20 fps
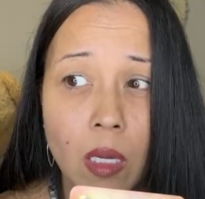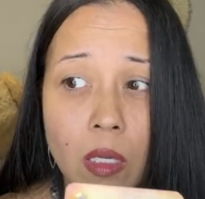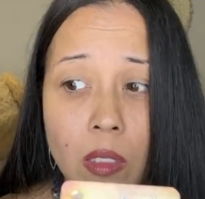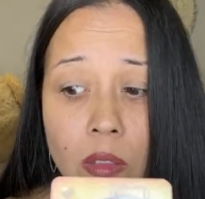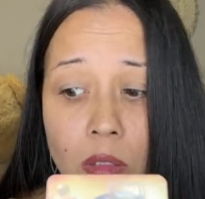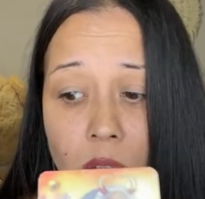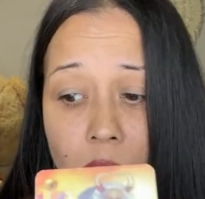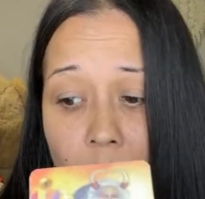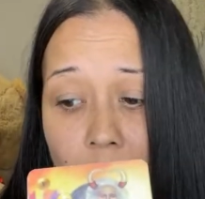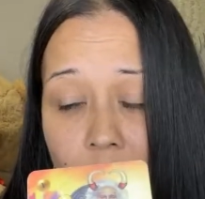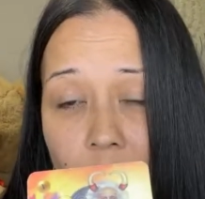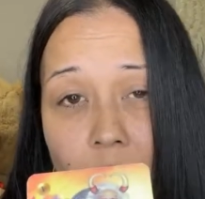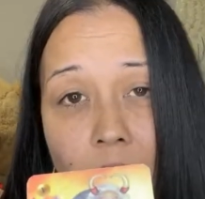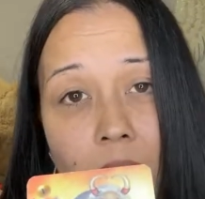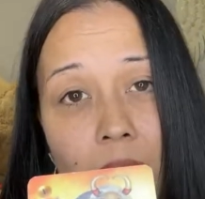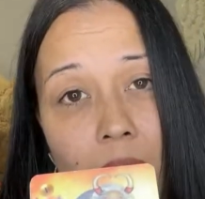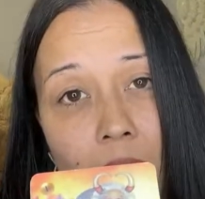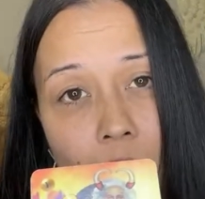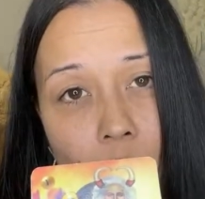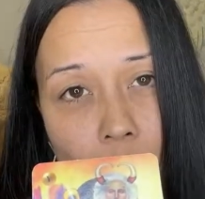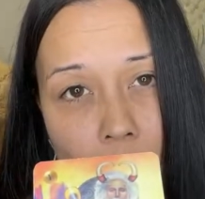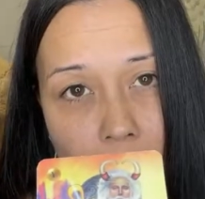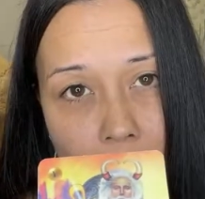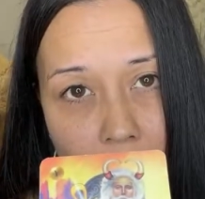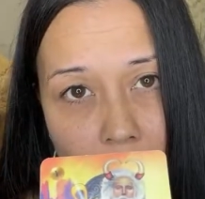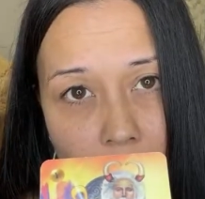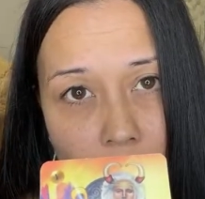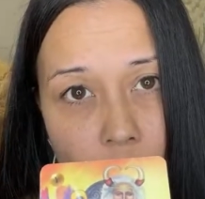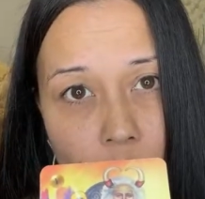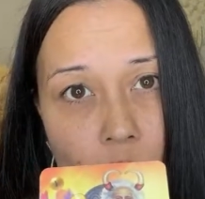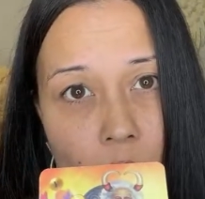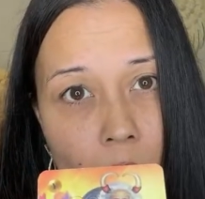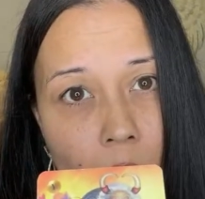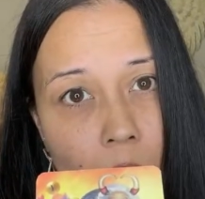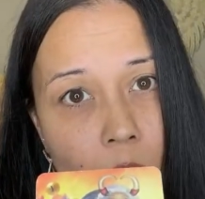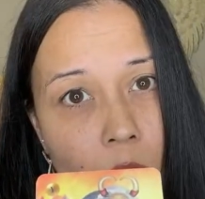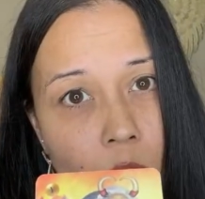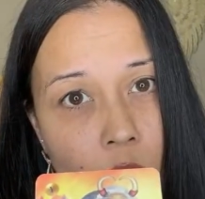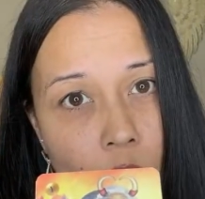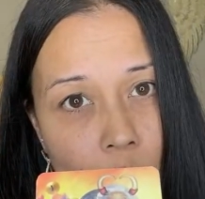So I feel like it will be a strong,
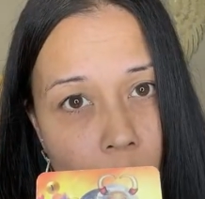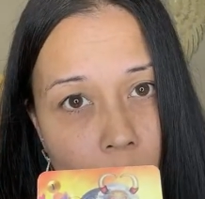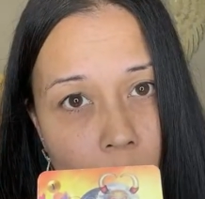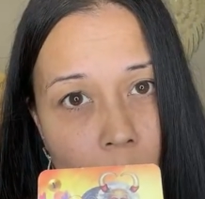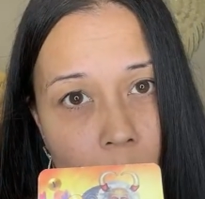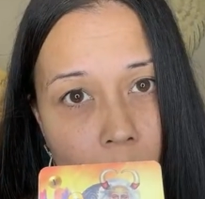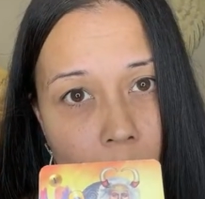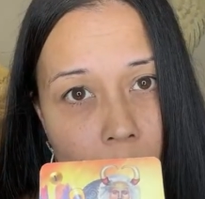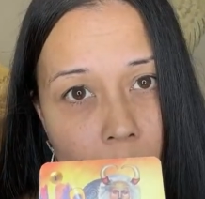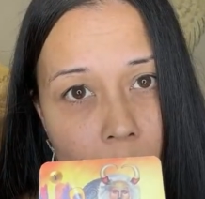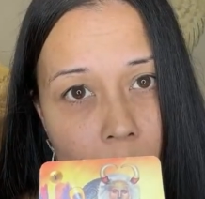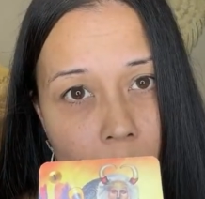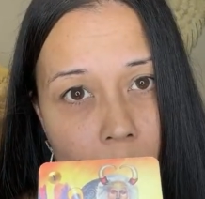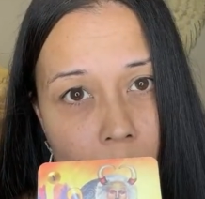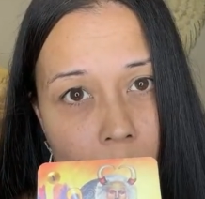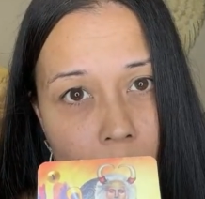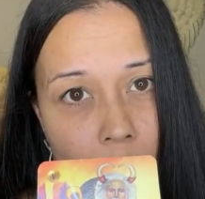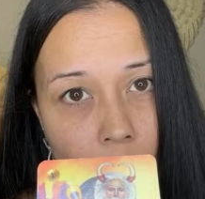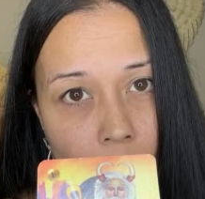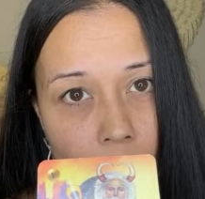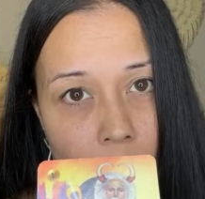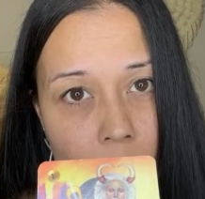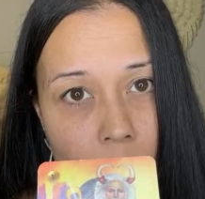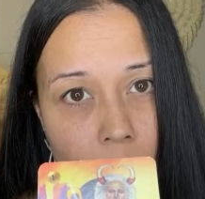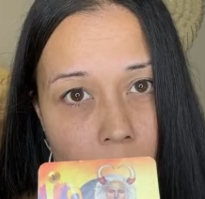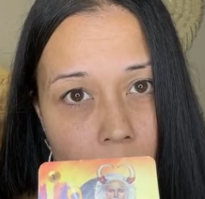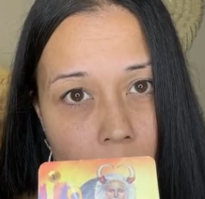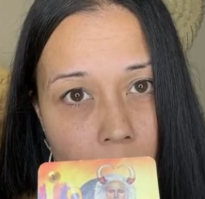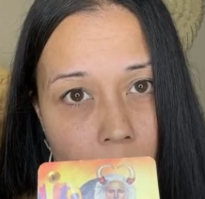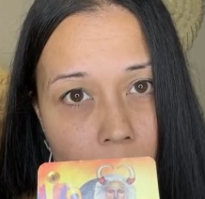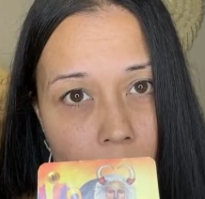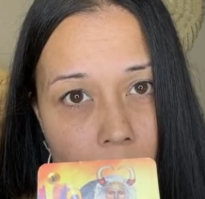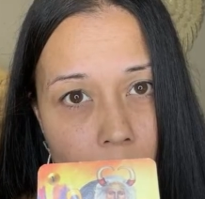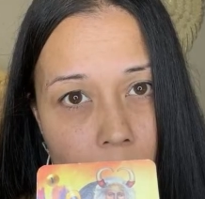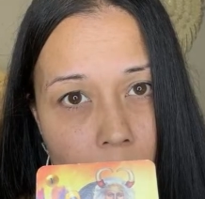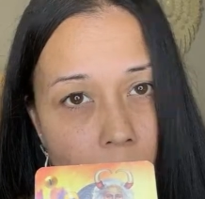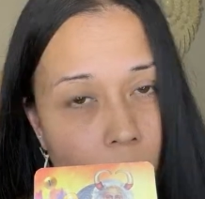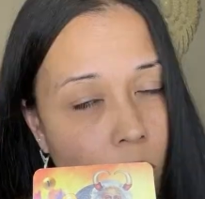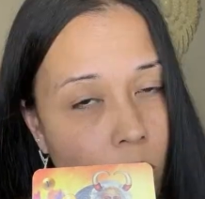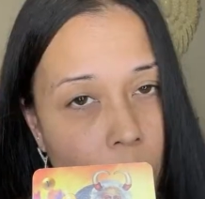mature person
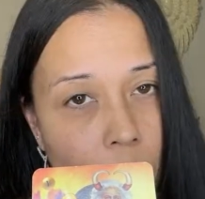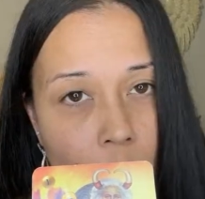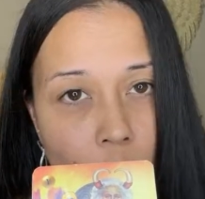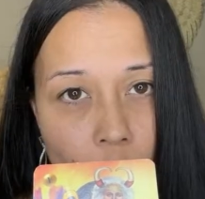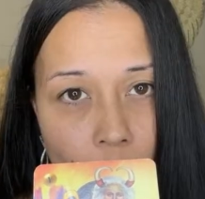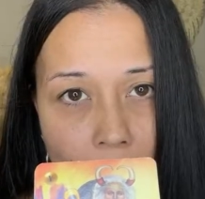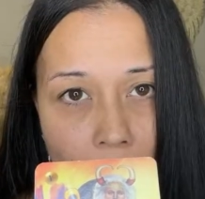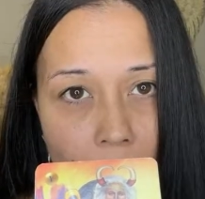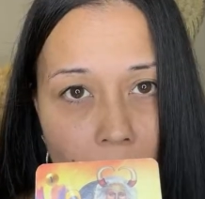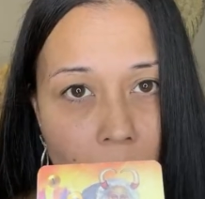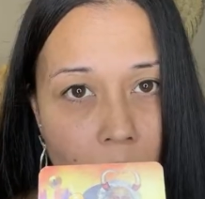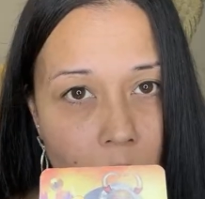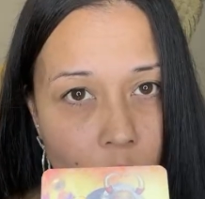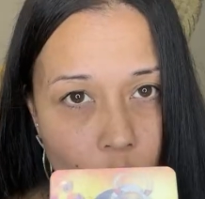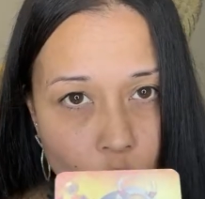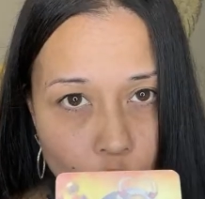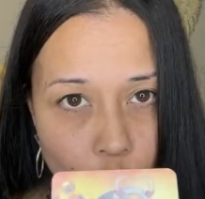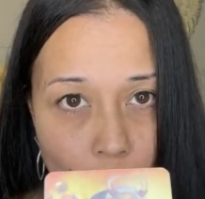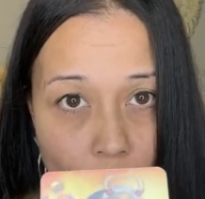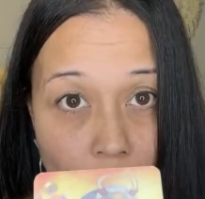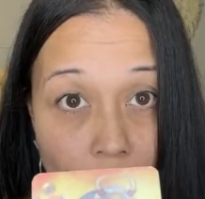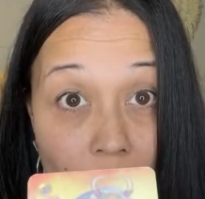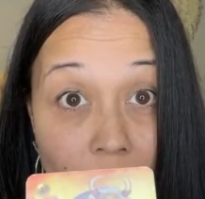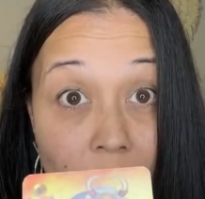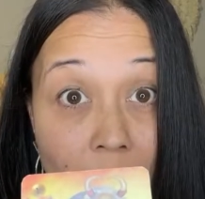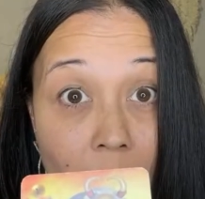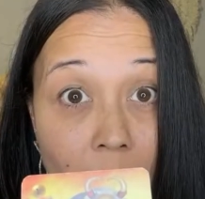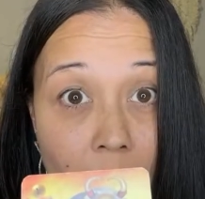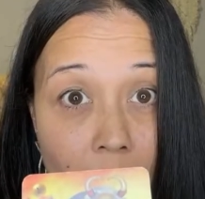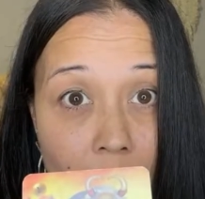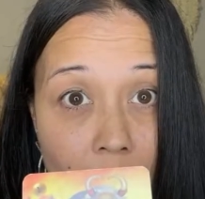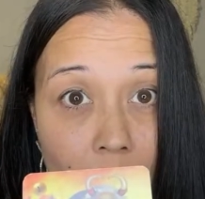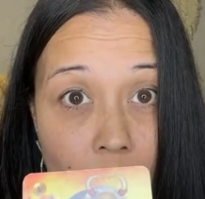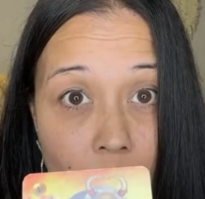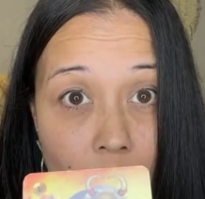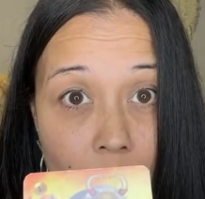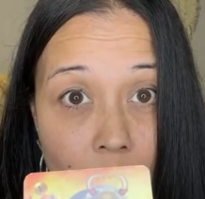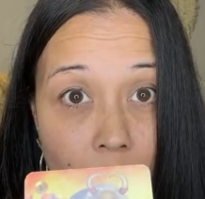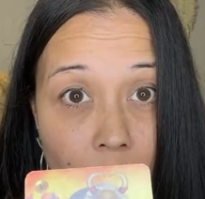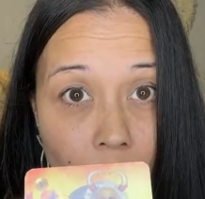that will create this strong
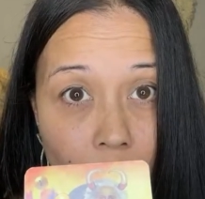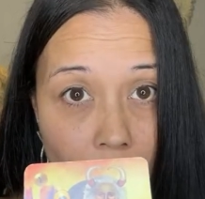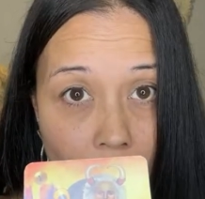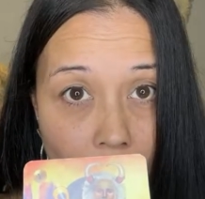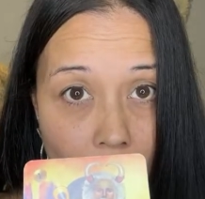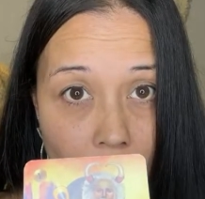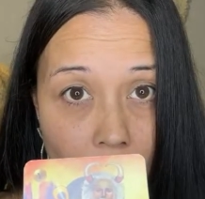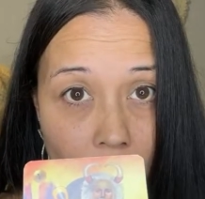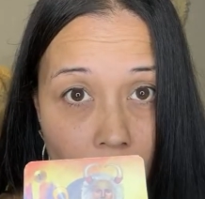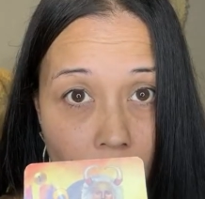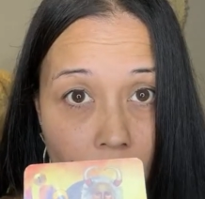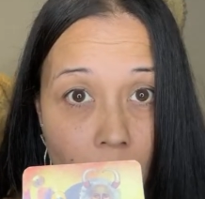foundation of love.